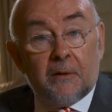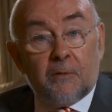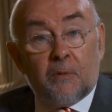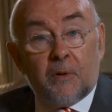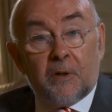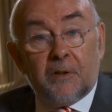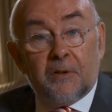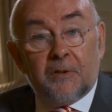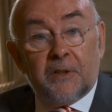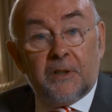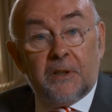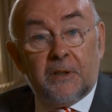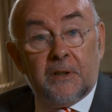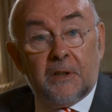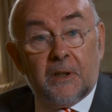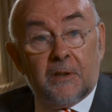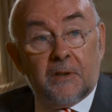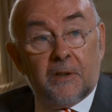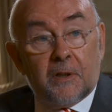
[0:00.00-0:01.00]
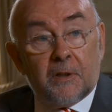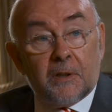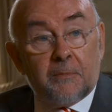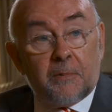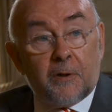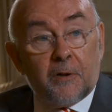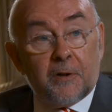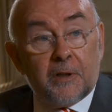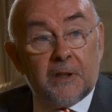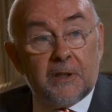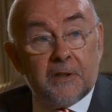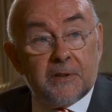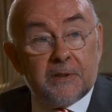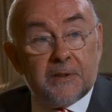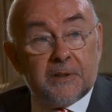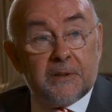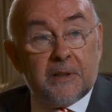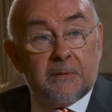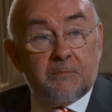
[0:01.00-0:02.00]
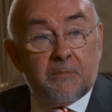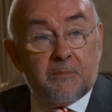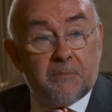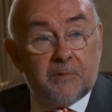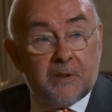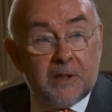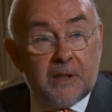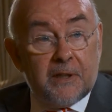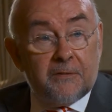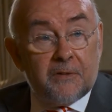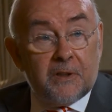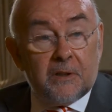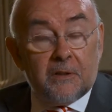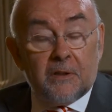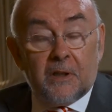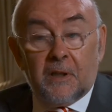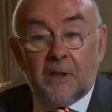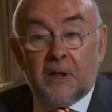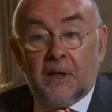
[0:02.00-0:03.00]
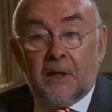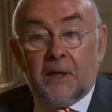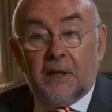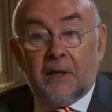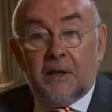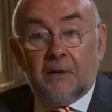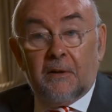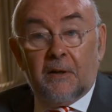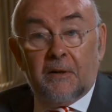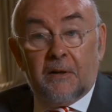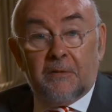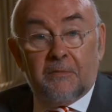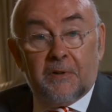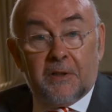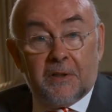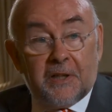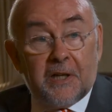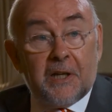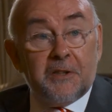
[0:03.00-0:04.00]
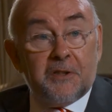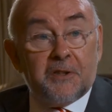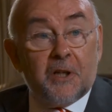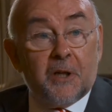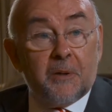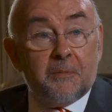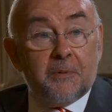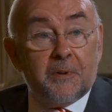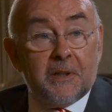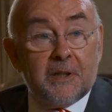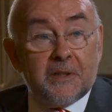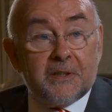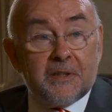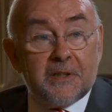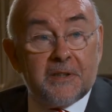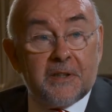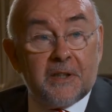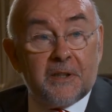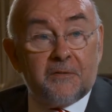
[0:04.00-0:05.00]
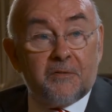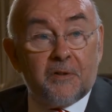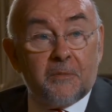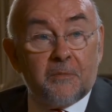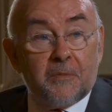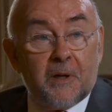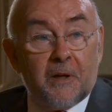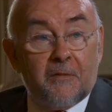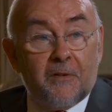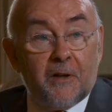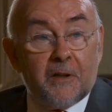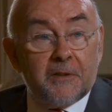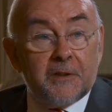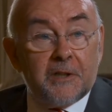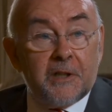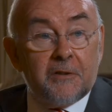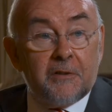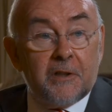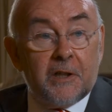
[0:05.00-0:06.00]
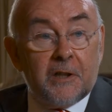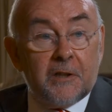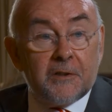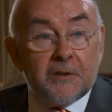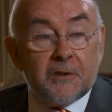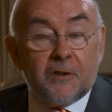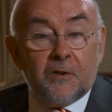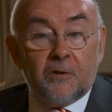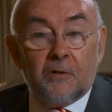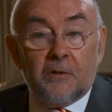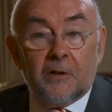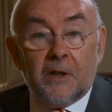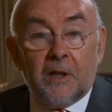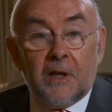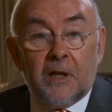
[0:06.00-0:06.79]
where the young employee is delivering the day job as distinct from volunteering in a school.